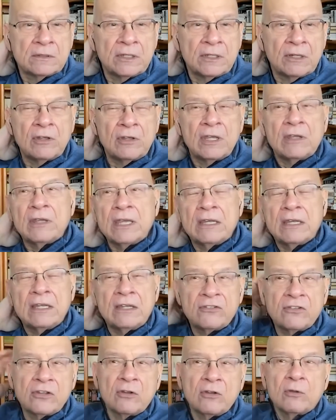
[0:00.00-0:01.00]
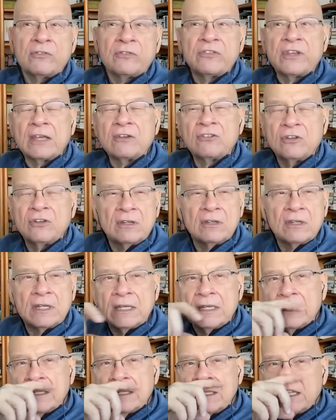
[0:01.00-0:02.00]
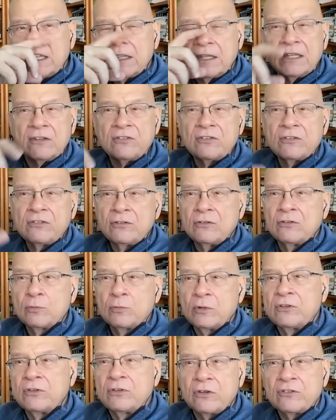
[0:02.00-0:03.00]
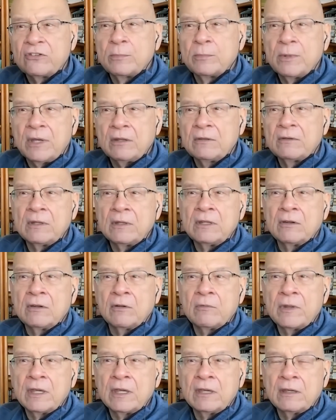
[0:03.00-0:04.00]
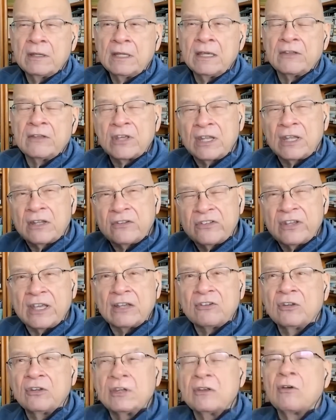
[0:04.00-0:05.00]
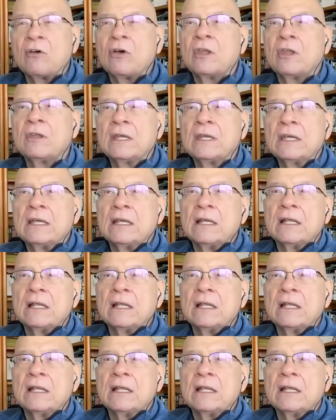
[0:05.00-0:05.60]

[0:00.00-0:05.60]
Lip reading: You know, in his little section in the Institutes where he talks about, he has got a section on